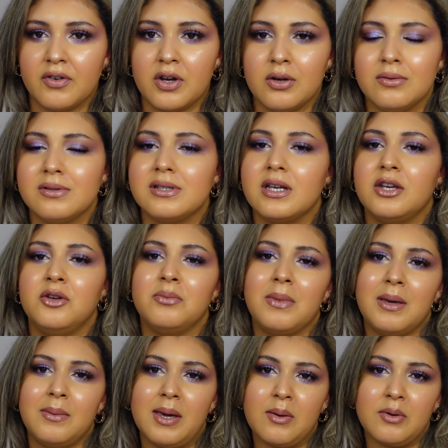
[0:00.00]
codes that you may
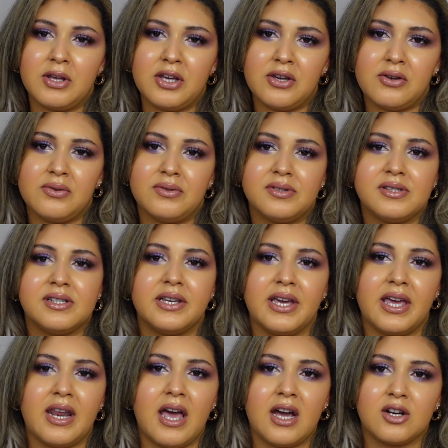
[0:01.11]
be able to use to
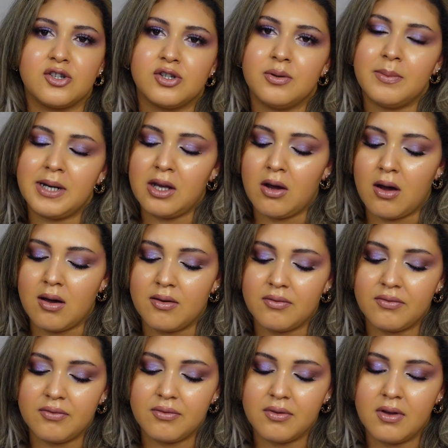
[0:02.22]
get extra money off.